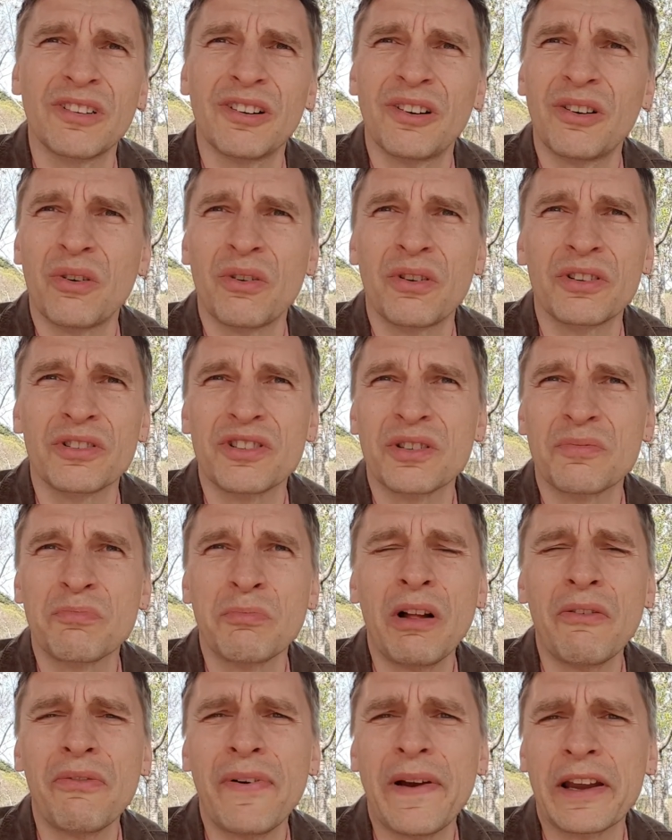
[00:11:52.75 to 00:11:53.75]
or just
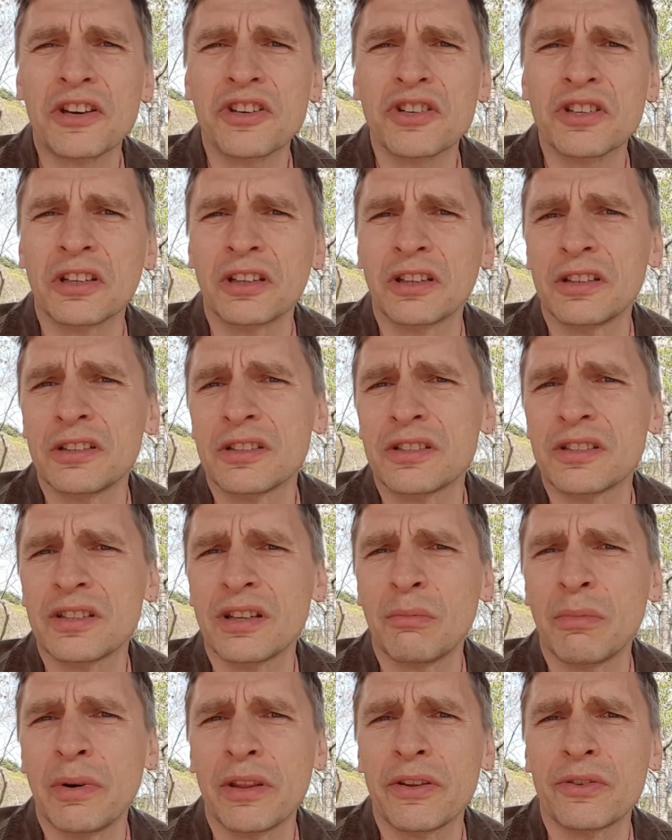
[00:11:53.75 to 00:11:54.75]
malfunctioning in
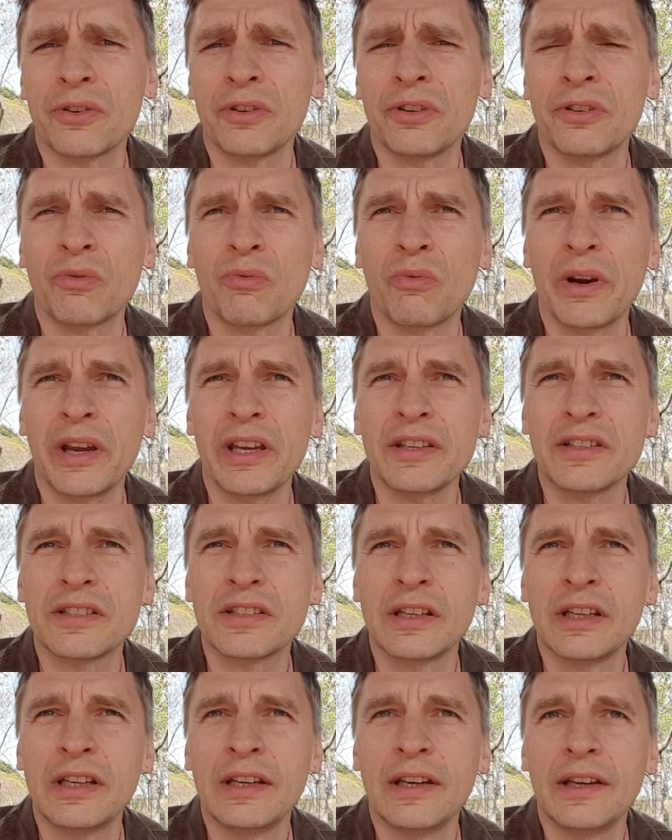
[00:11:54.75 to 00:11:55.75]
some other
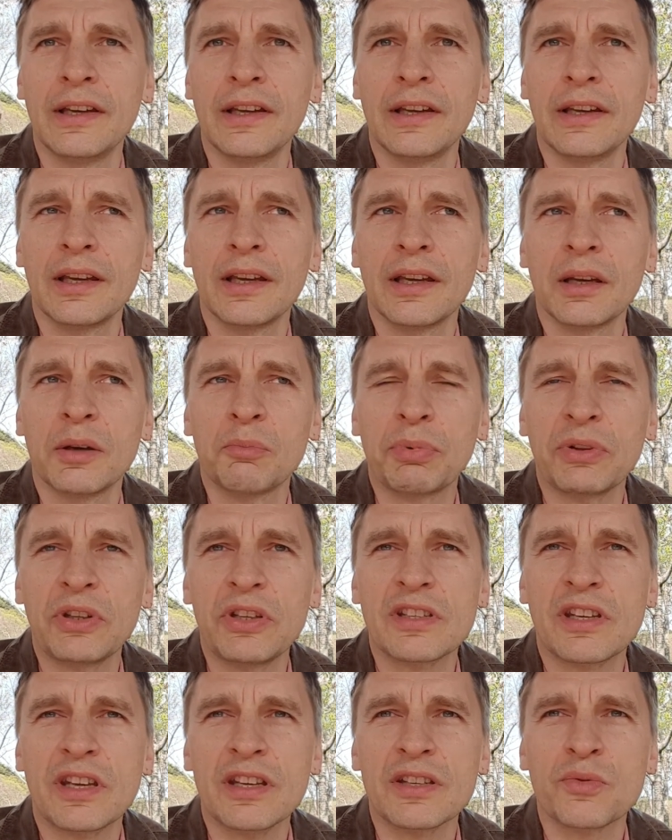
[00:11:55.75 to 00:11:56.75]
ways. But
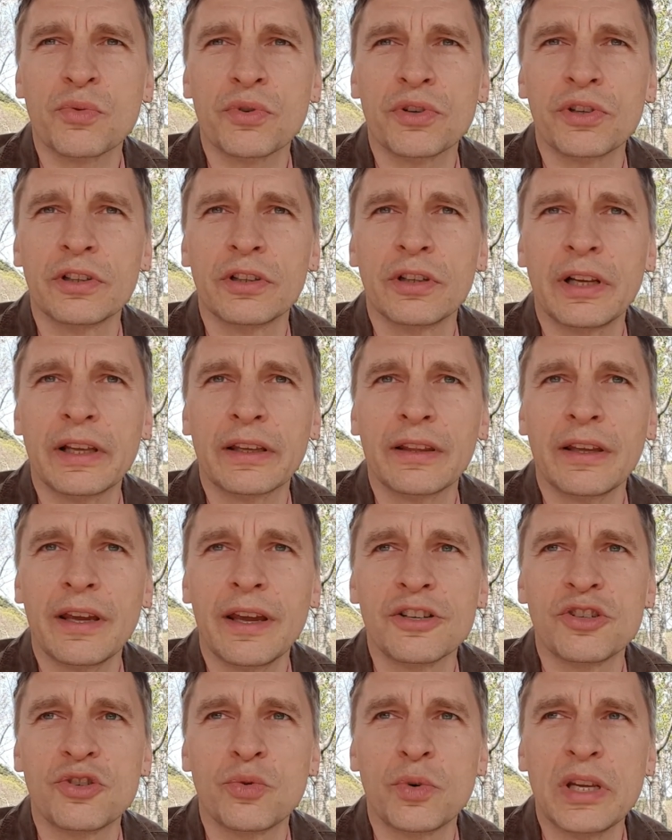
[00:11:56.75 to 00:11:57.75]
these kids were like, they
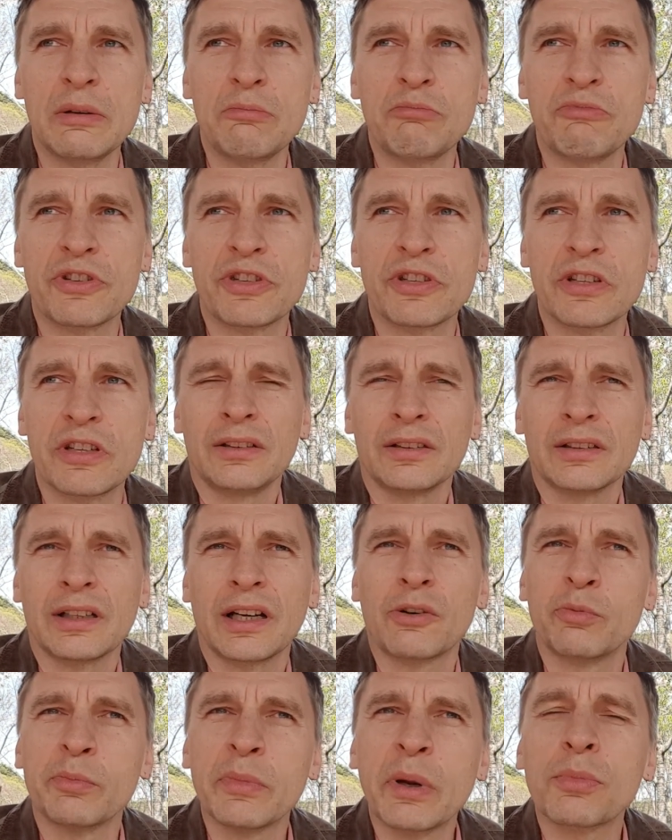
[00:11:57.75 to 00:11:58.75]
had dreams.
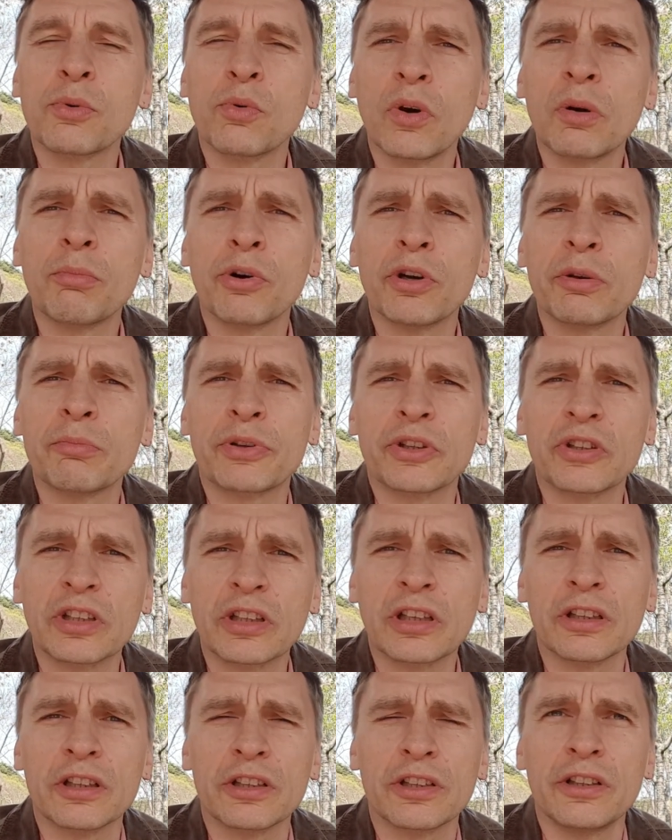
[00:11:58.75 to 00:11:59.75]
I remember one boy in
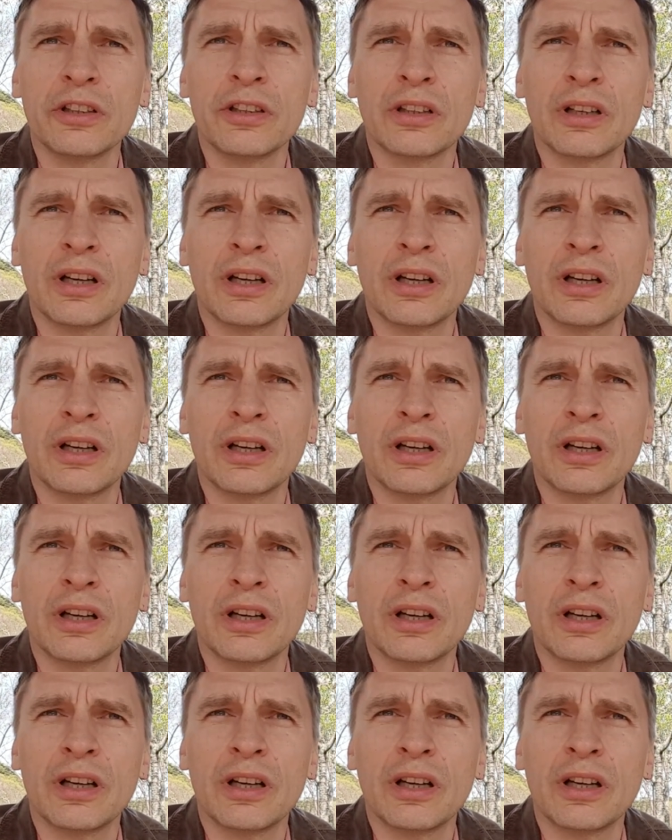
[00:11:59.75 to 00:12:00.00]
particular